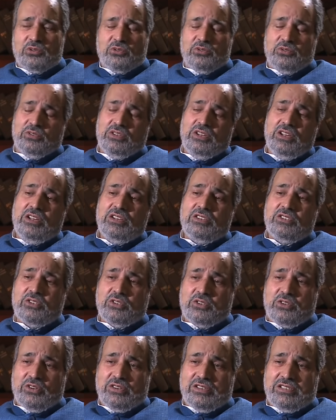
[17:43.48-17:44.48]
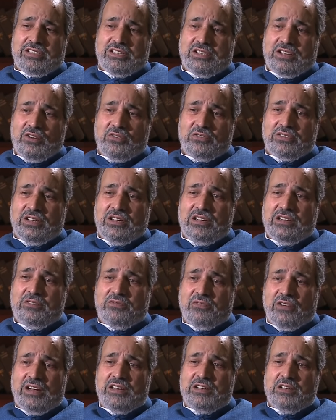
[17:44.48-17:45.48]
to Security Council and
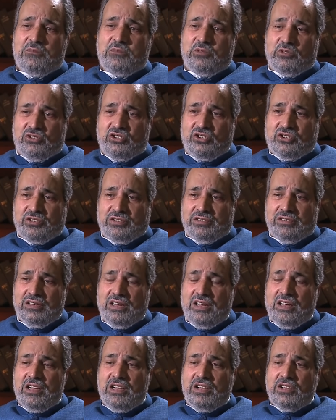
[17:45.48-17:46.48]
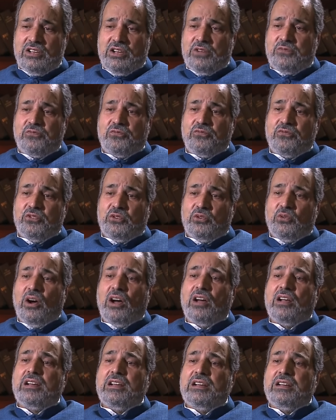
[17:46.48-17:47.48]
find a position if you
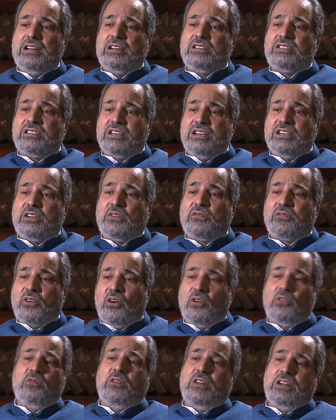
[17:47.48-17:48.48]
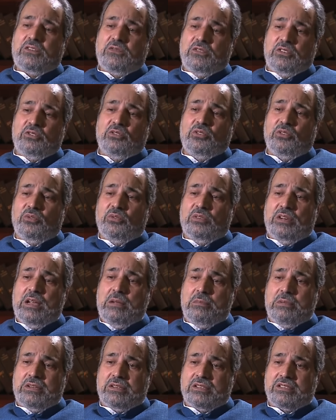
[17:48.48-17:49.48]
are in a state of conflict with your own
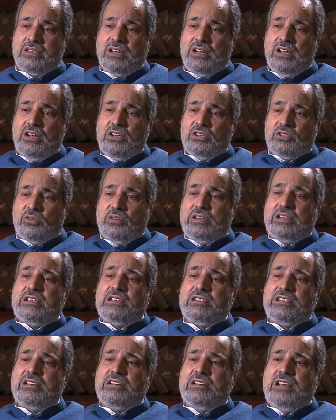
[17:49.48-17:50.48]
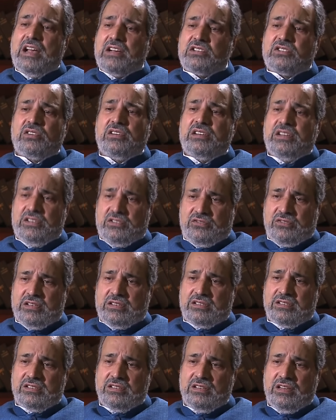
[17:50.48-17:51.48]
neighbors. So it is a national
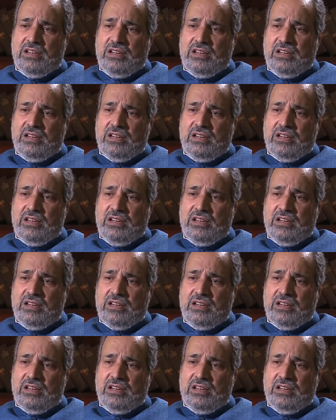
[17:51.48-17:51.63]
interest,